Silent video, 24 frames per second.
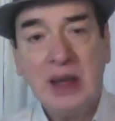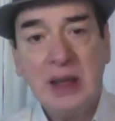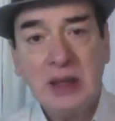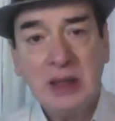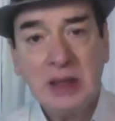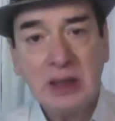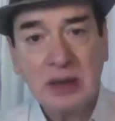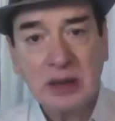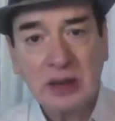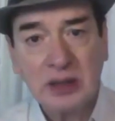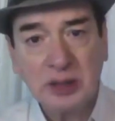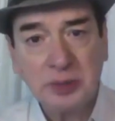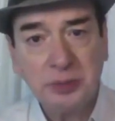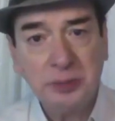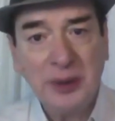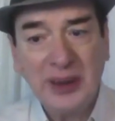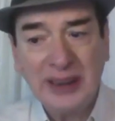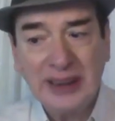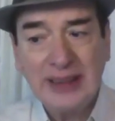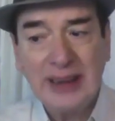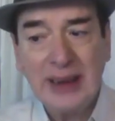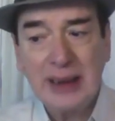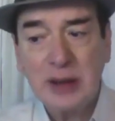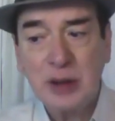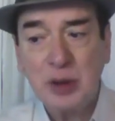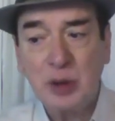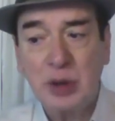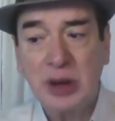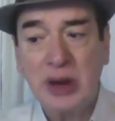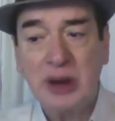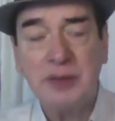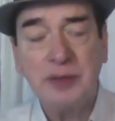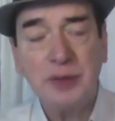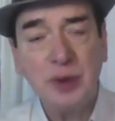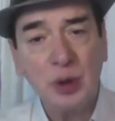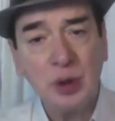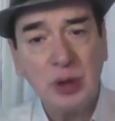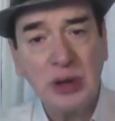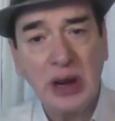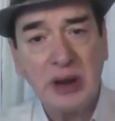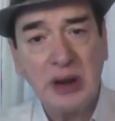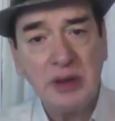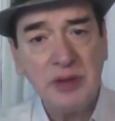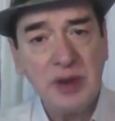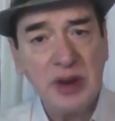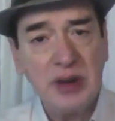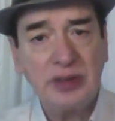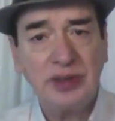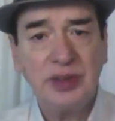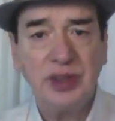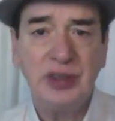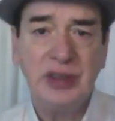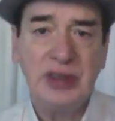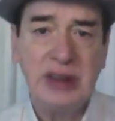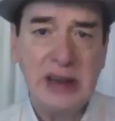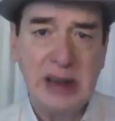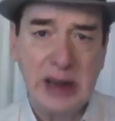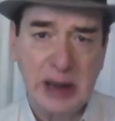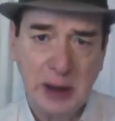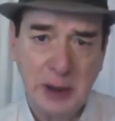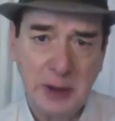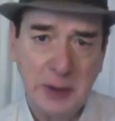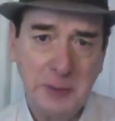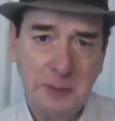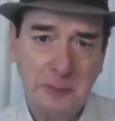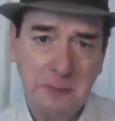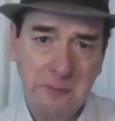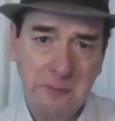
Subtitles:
the respect that you give to diversity.